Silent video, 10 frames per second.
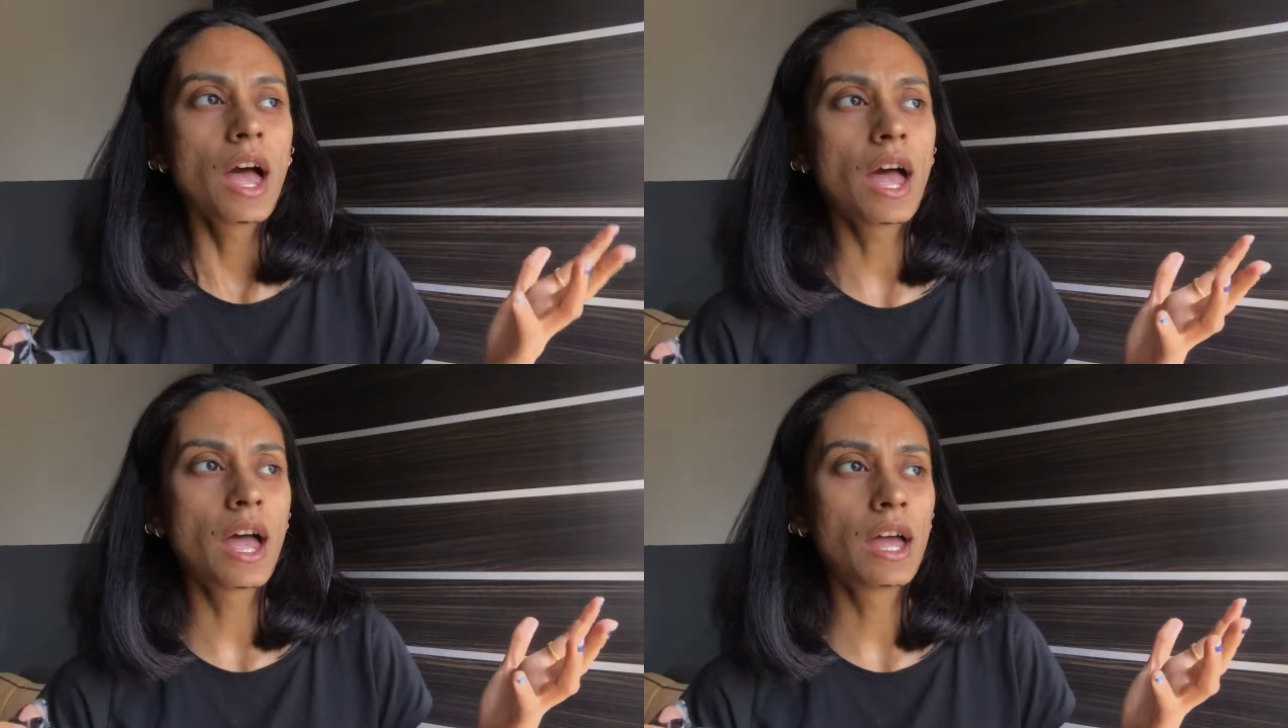
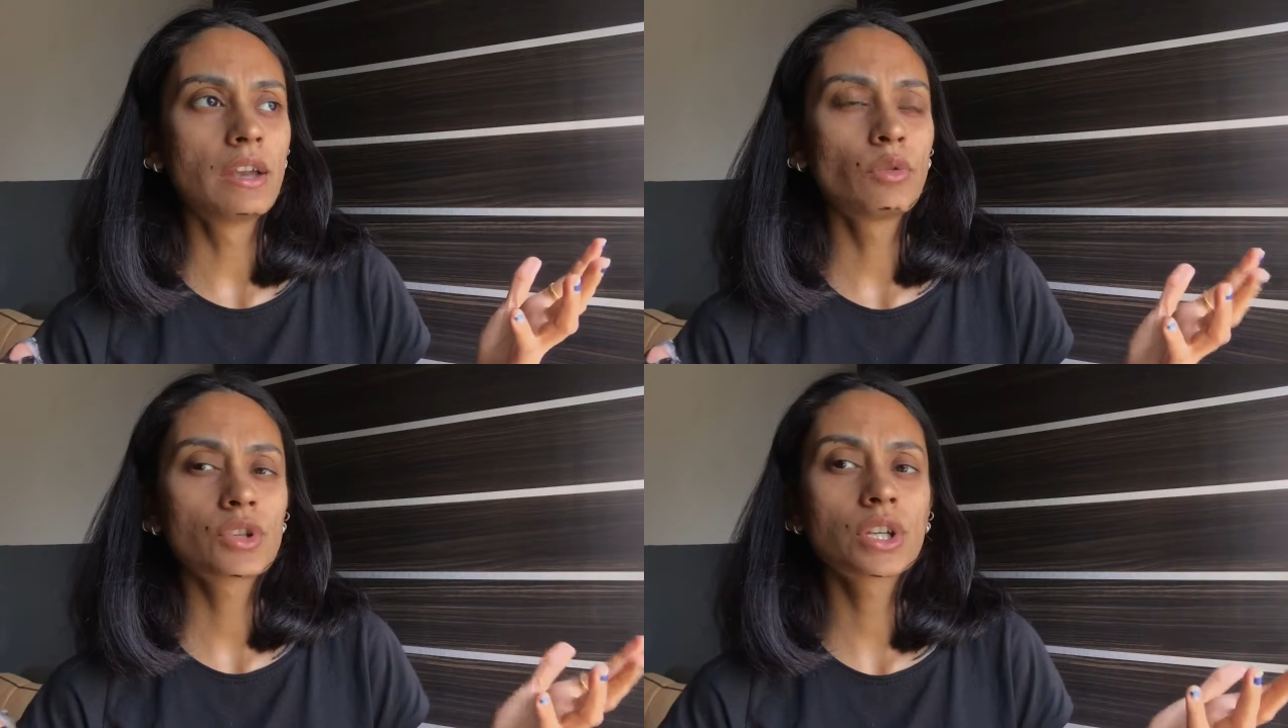
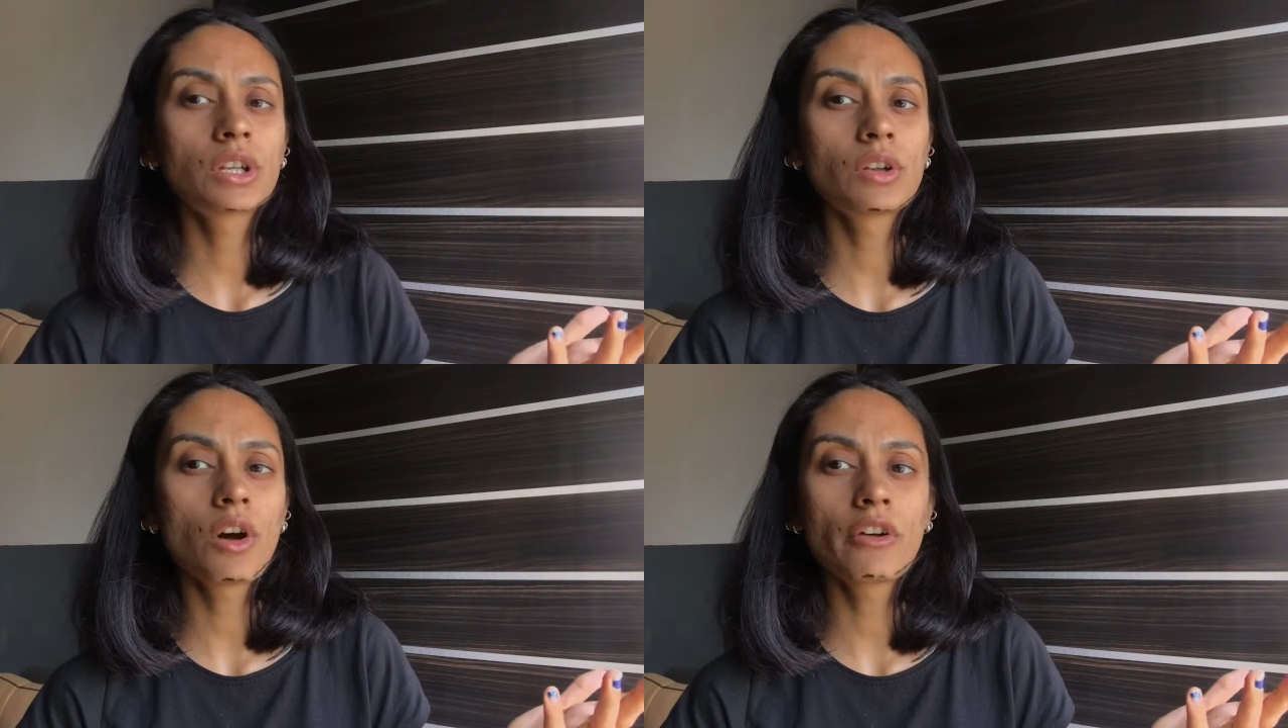and washing
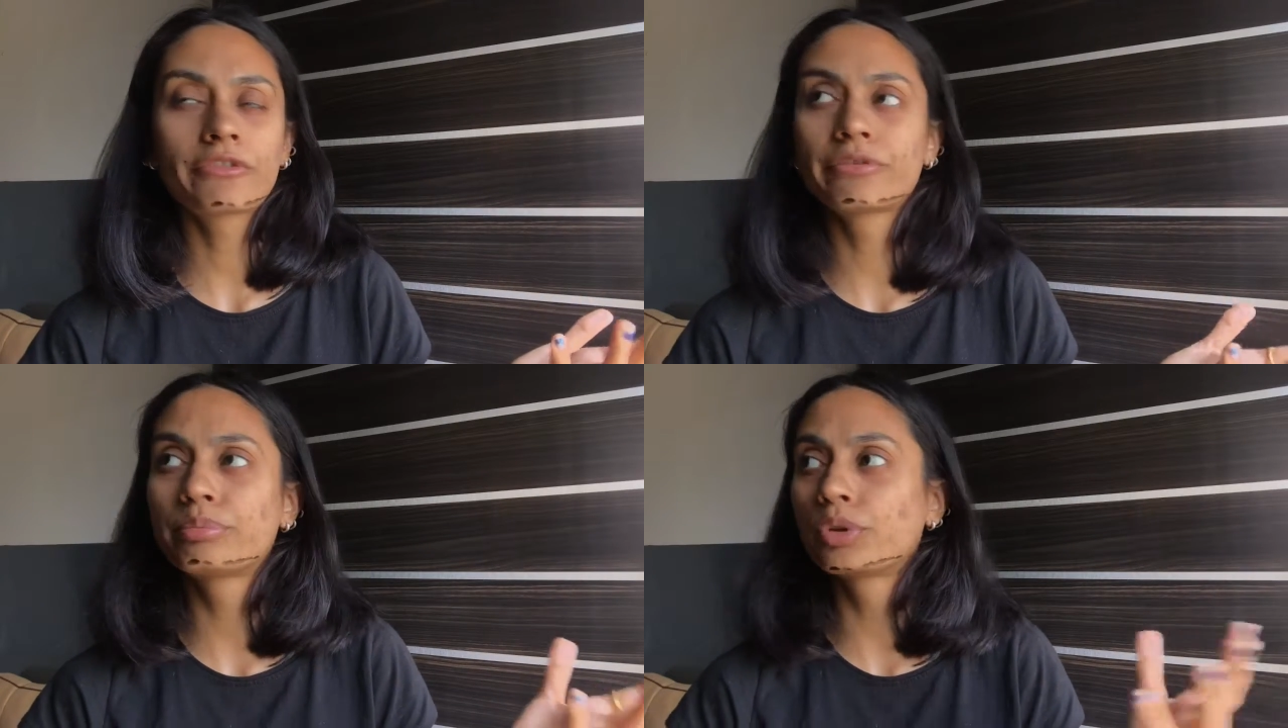it off,
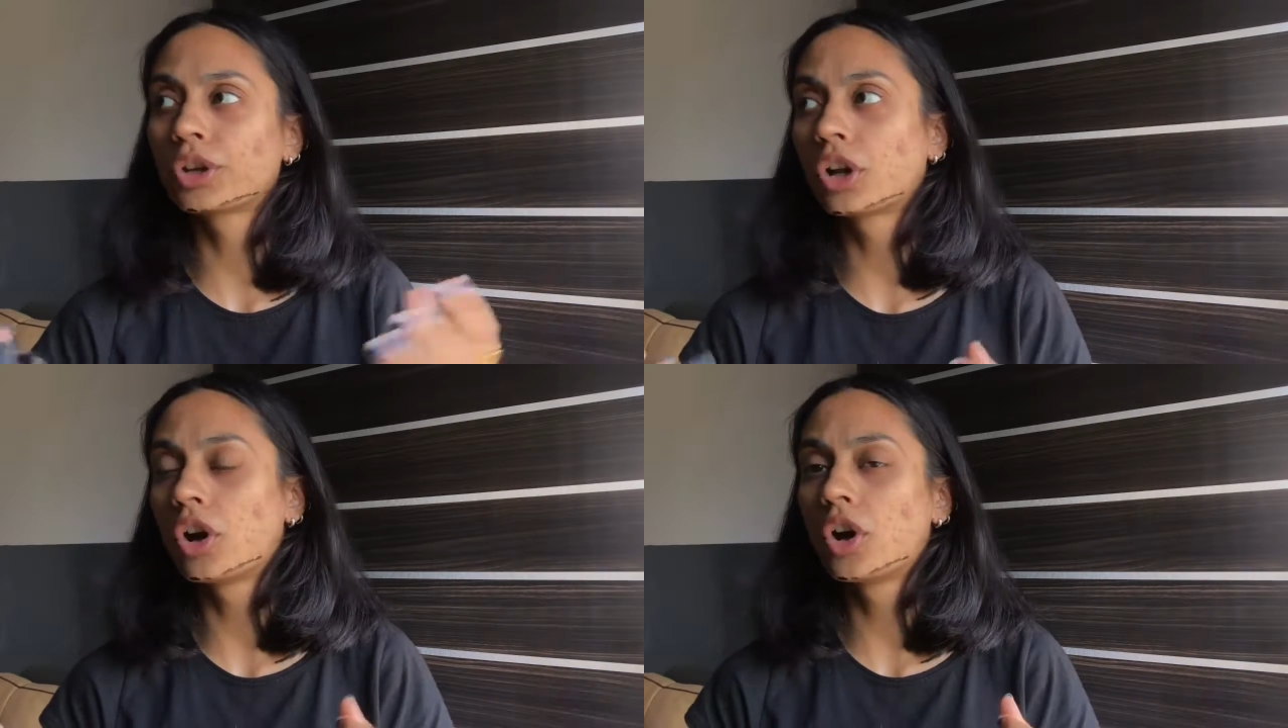
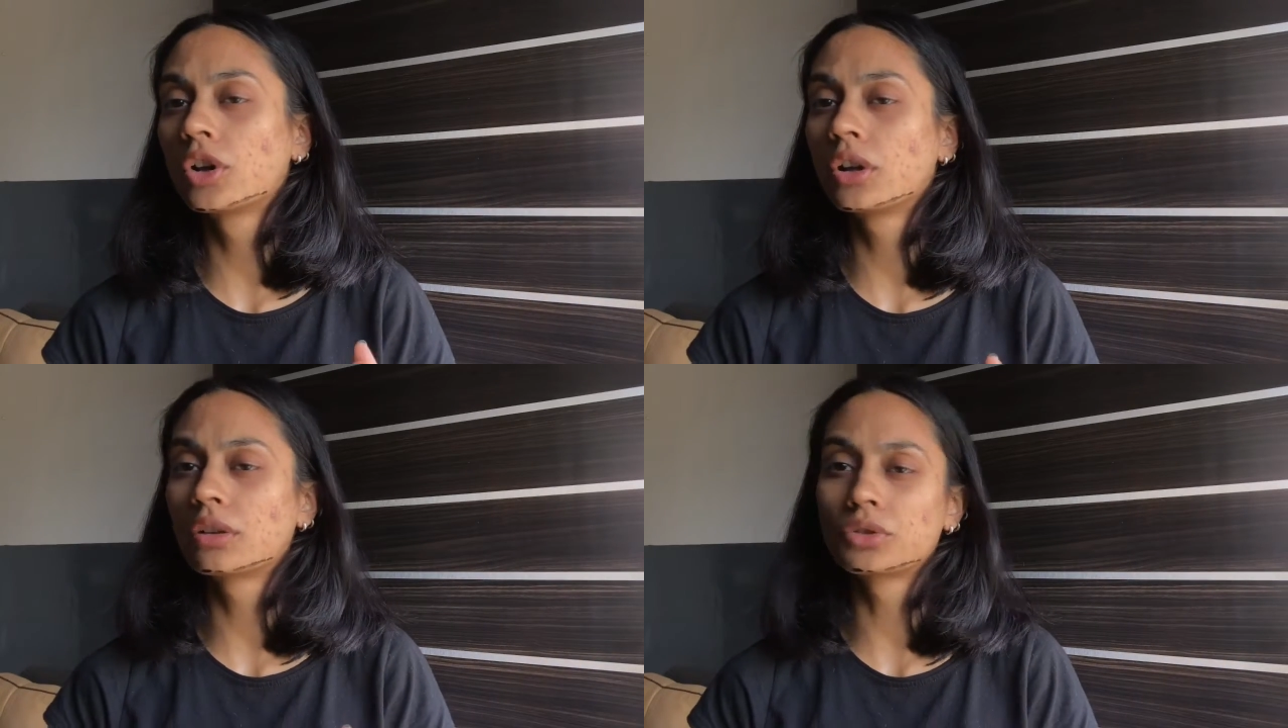putting
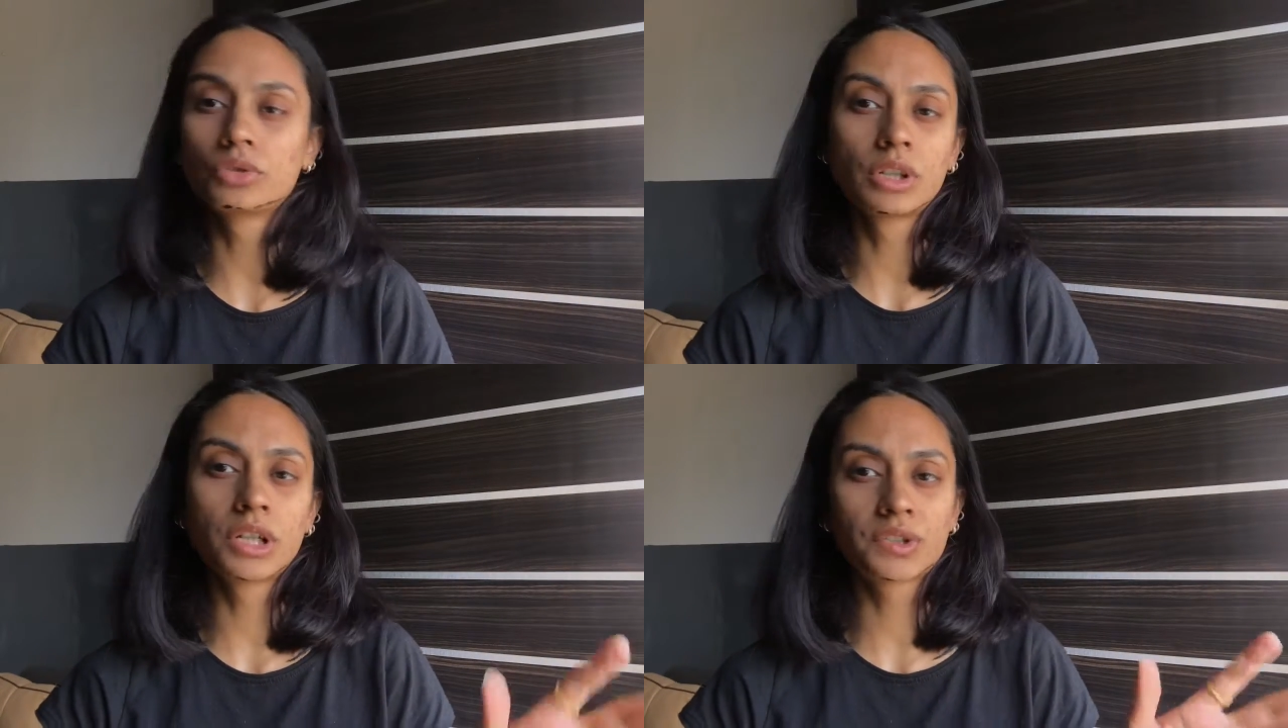on a
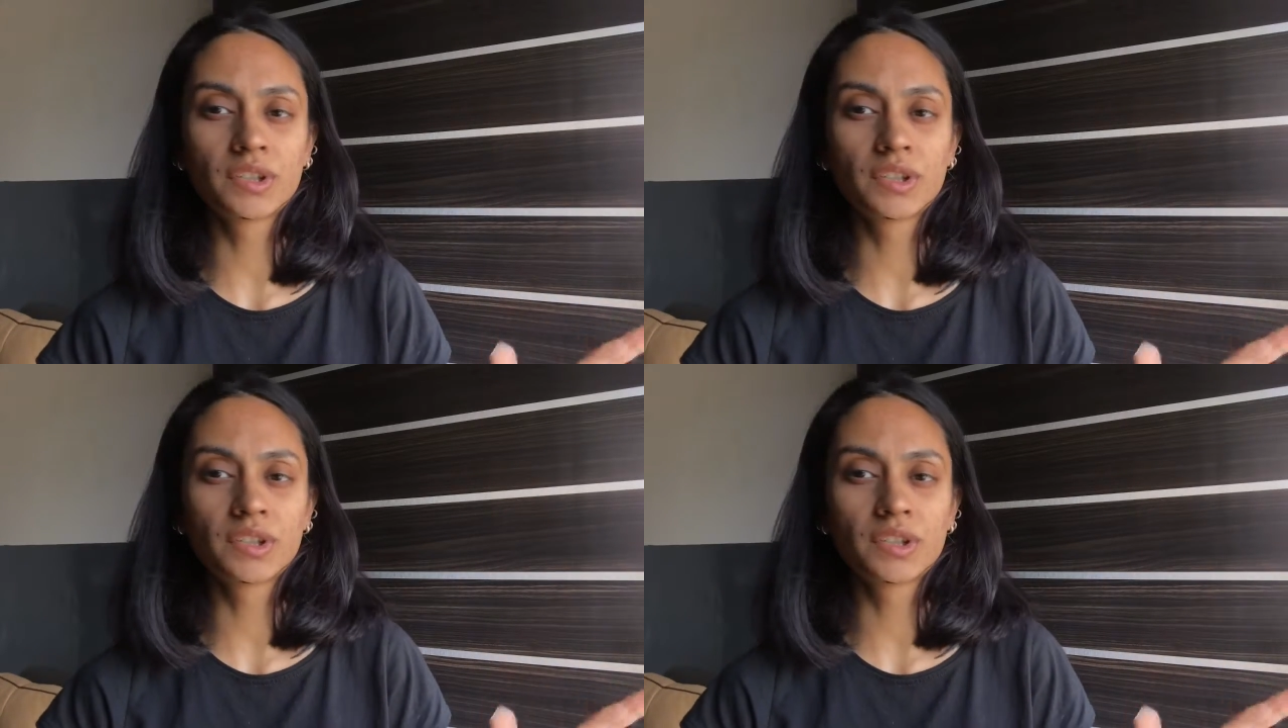toner,